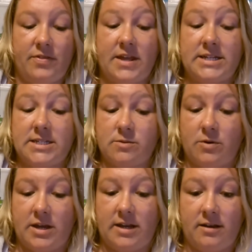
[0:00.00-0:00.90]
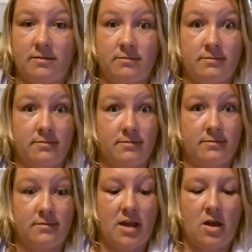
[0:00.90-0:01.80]
This one
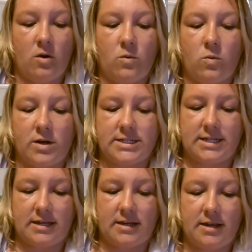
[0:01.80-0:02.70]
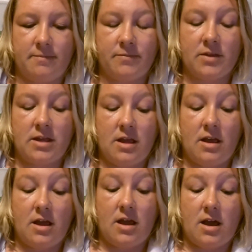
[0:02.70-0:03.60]
wanted
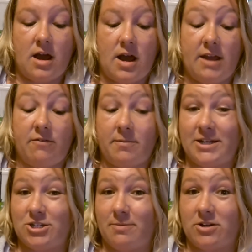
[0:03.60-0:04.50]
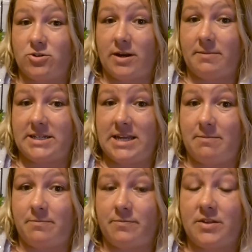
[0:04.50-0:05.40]
information about joining my
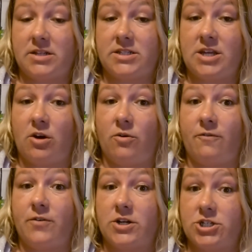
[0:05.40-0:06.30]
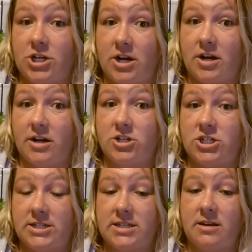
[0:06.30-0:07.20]
team. So, for sure,
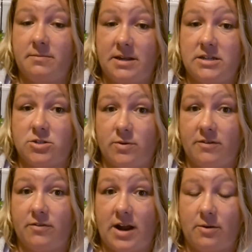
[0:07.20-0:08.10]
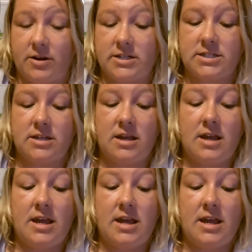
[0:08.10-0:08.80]
she's going to be 24 hours.